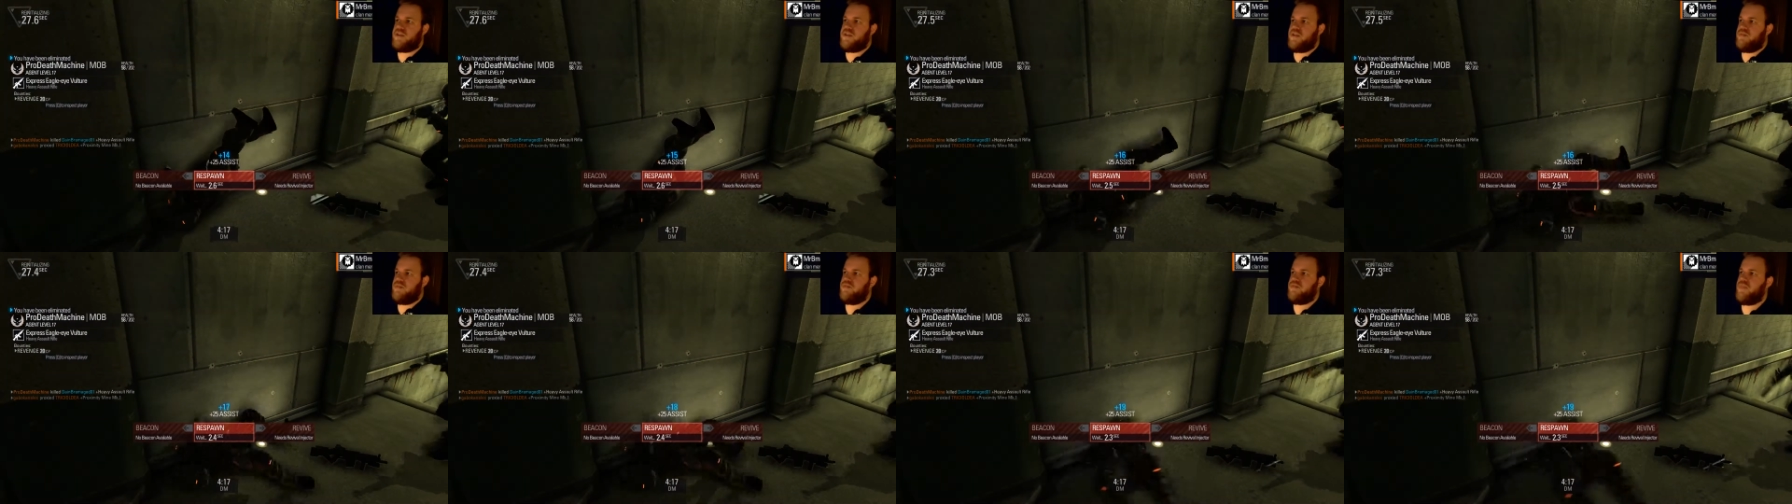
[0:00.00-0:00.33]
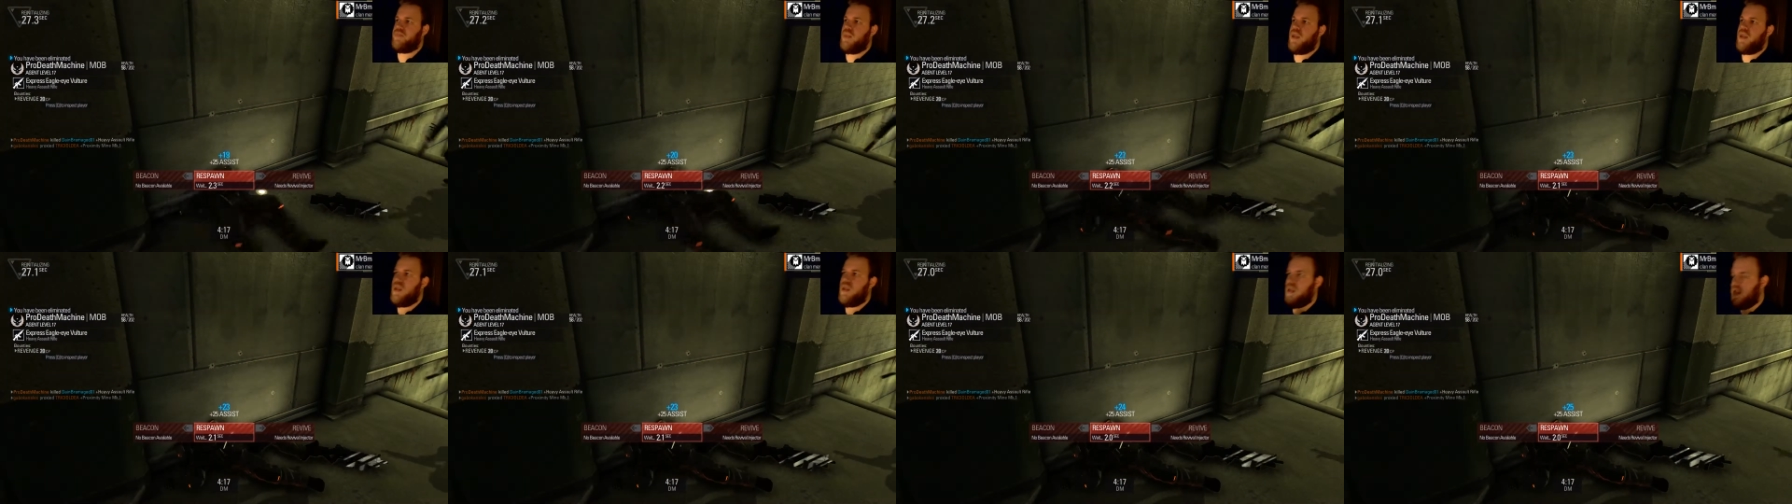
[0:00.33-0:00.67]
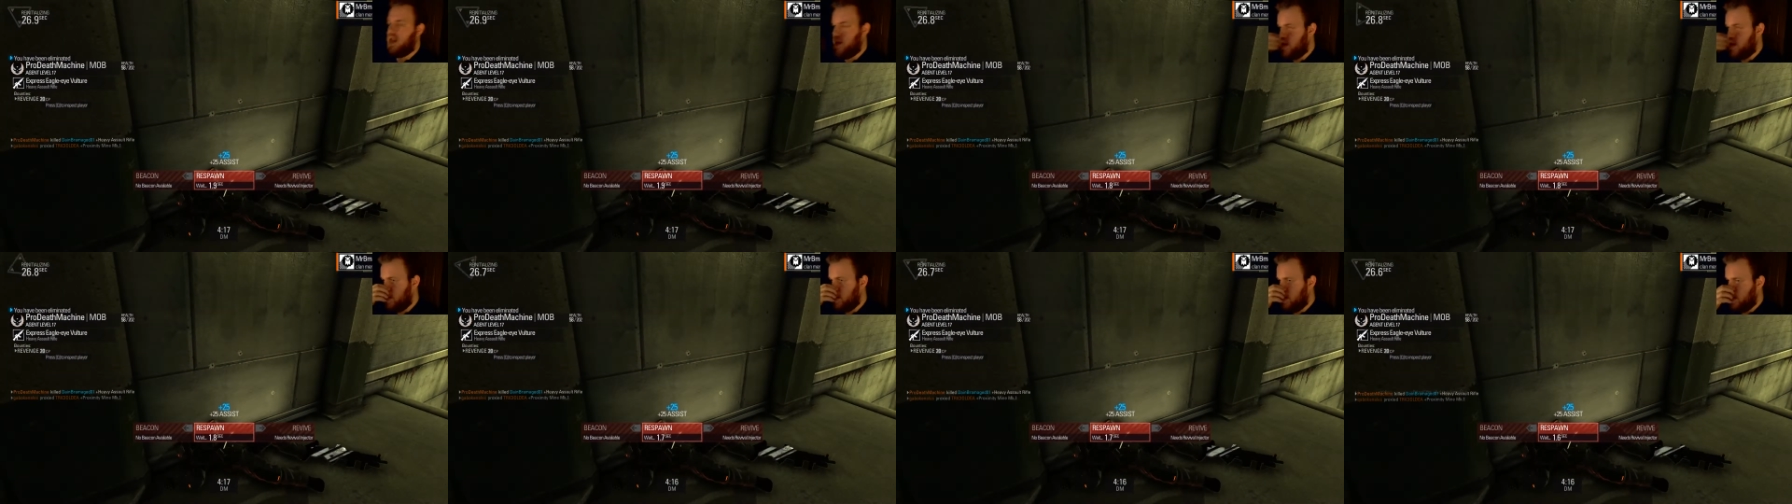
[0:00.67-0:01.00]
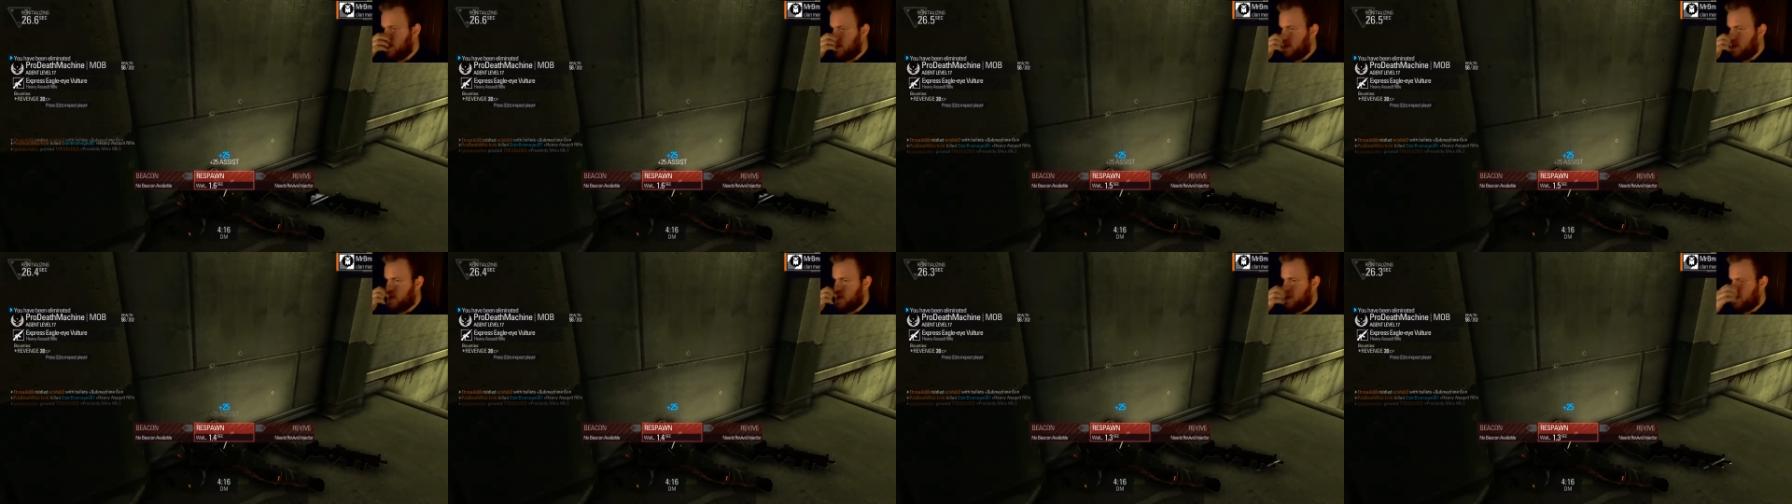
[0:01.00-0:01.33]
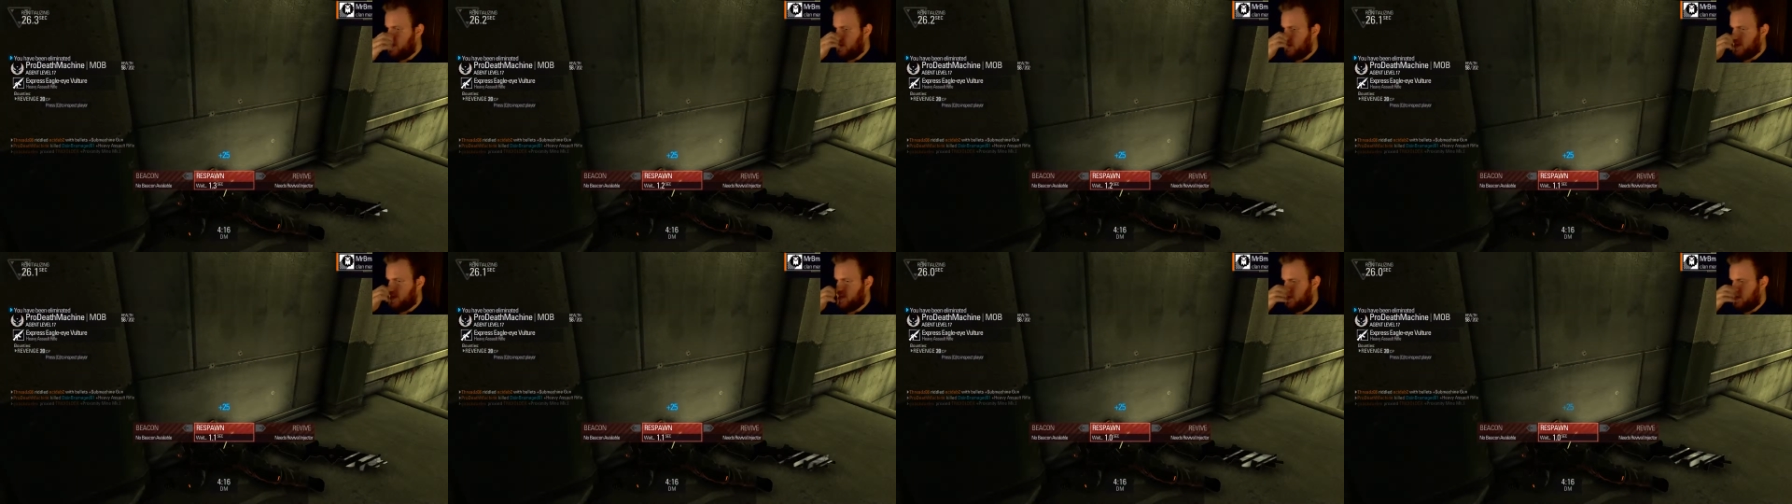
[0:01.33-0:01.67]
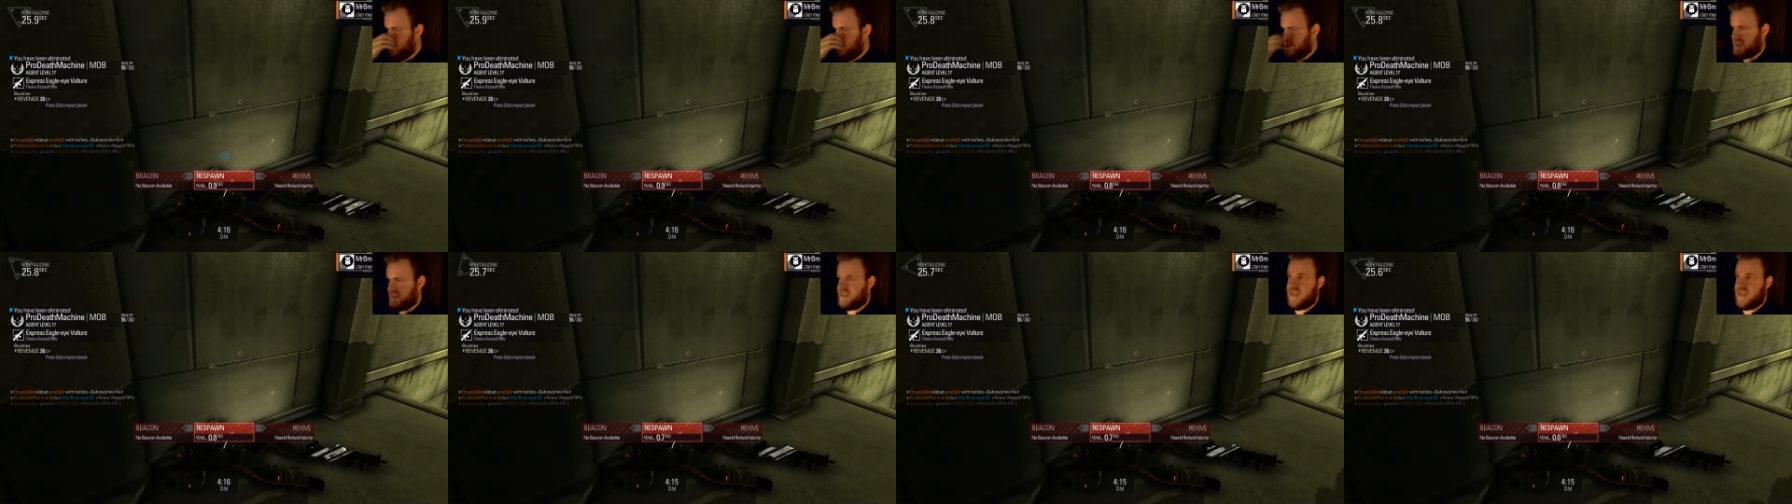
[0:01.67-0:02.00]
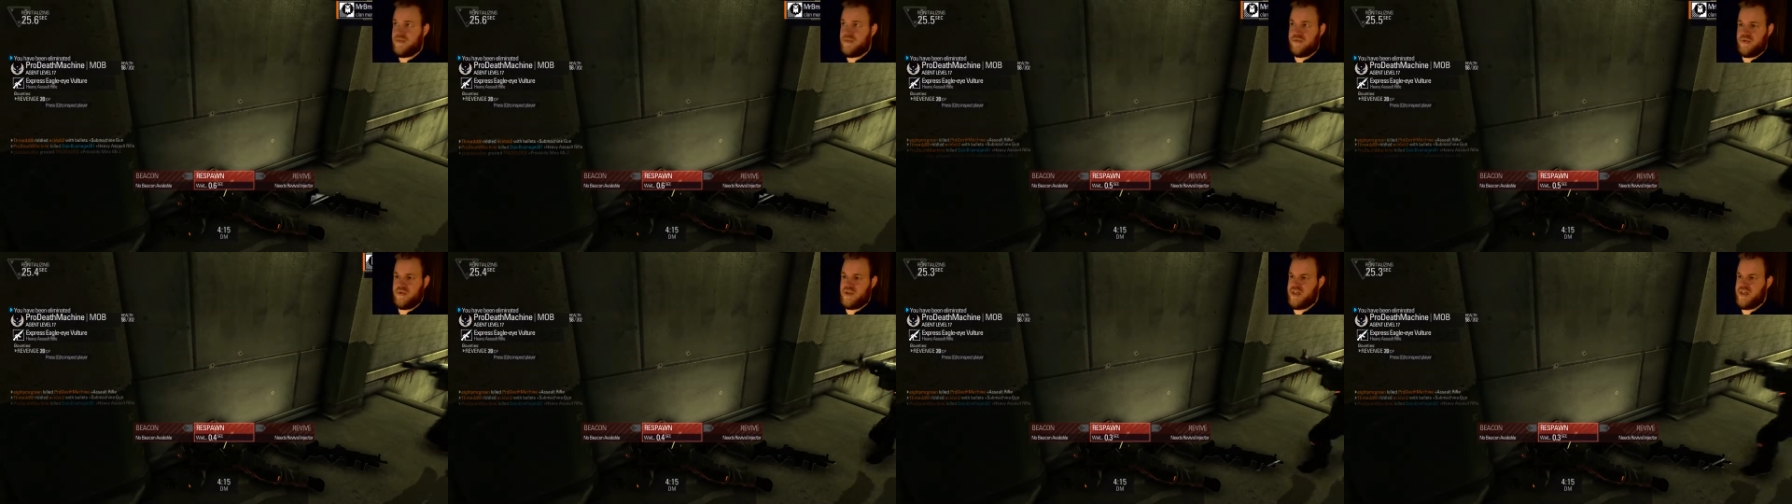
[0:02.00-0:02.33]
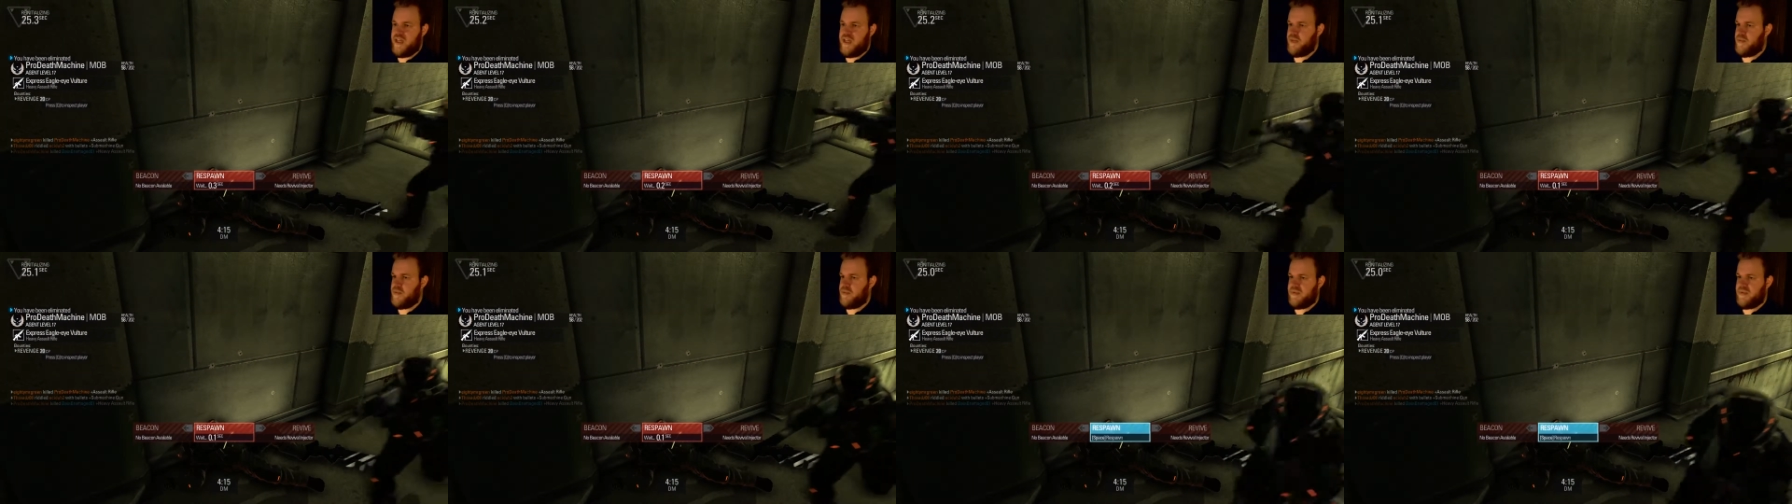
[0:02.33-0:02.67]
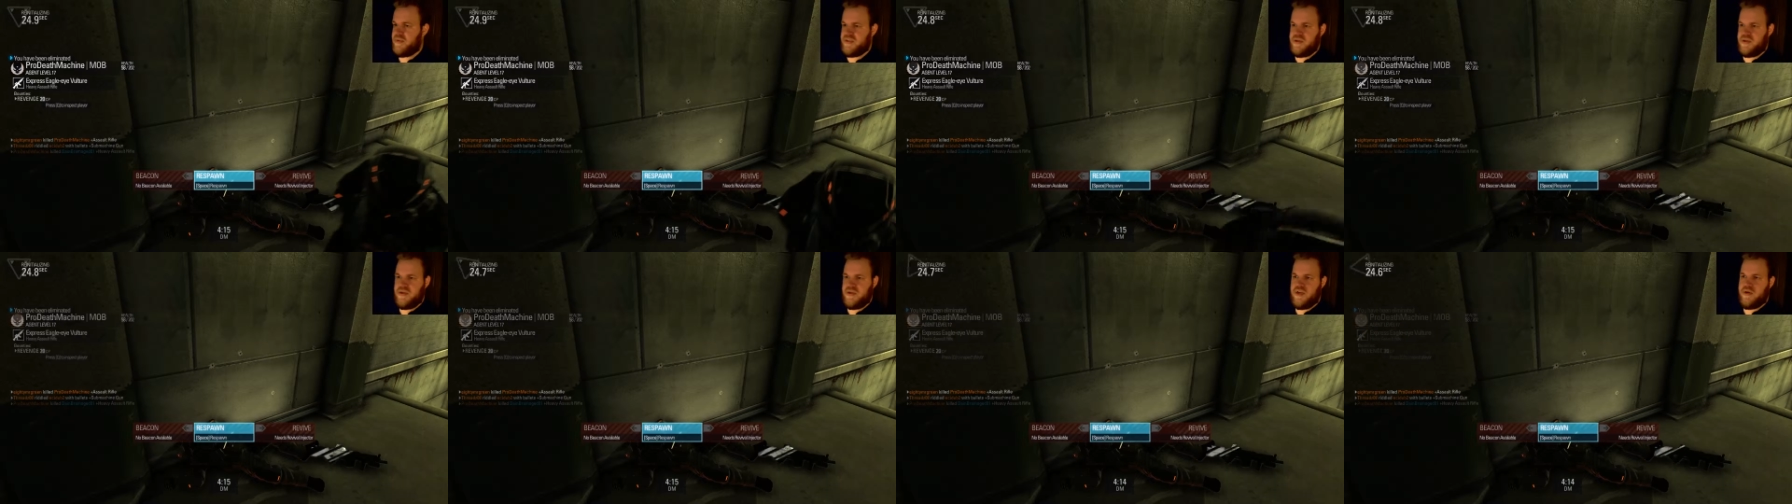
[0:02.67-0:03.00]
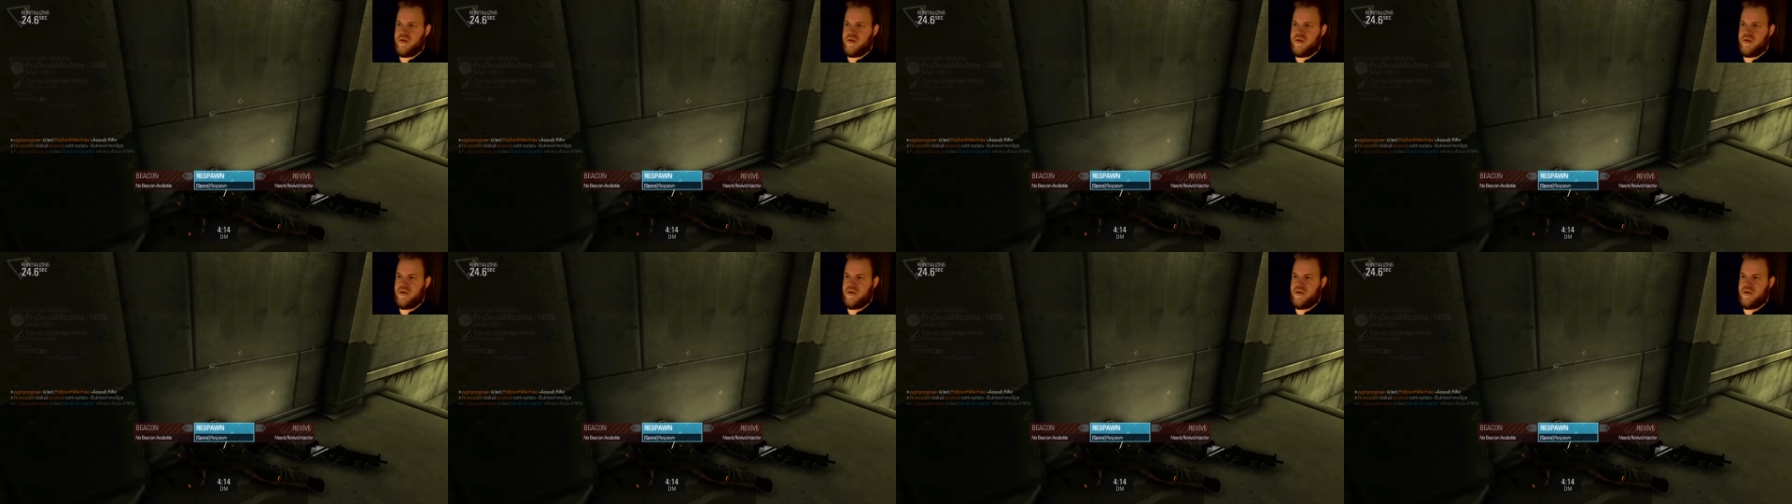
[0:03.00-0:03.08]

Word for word: killed you. So, alright, several clan members are